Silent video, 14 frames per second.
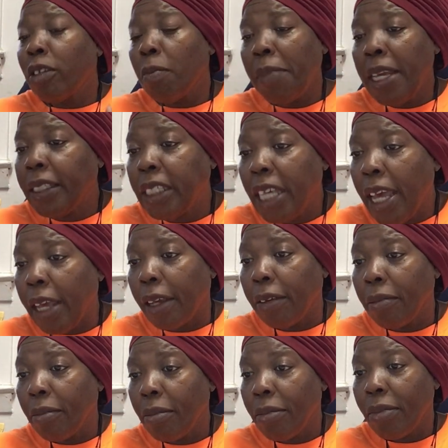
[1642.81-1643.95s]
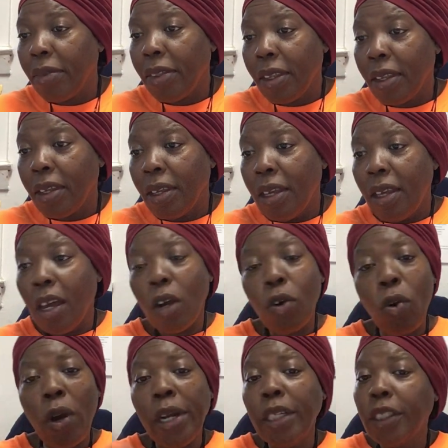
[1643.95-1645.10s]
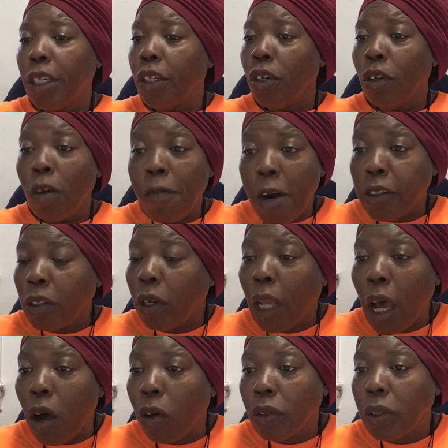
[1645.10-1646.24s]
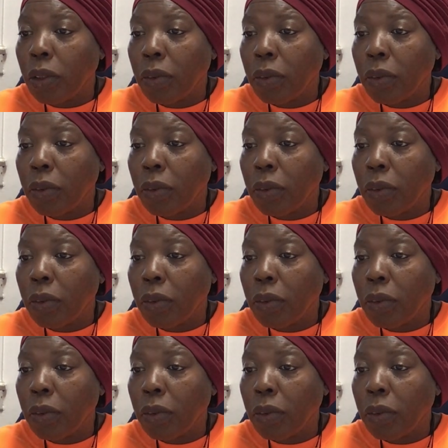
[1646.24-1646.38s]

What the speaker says: to be sick. According to the universal laws.